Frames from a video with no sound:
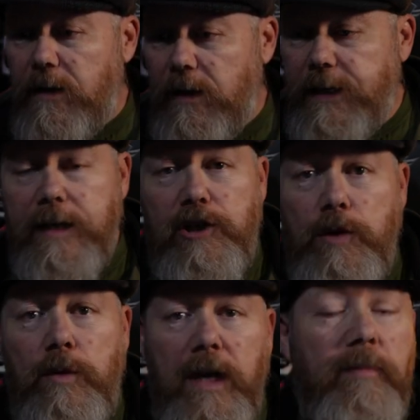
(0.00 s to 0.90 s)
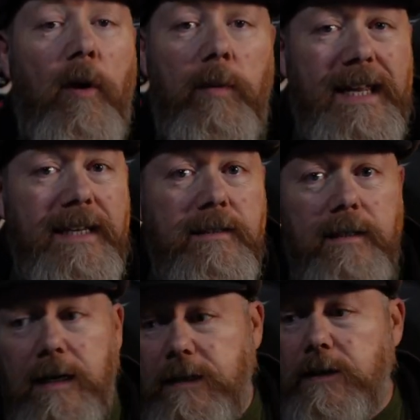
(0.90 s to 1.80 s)
an issue. It probably is.
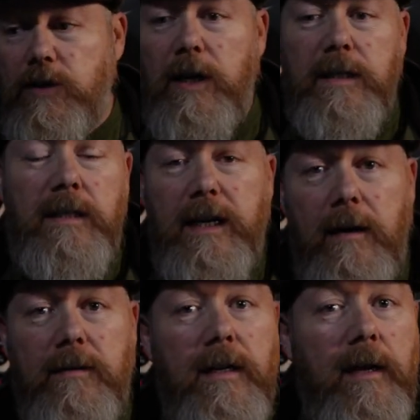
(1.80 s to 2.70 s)
It, it tire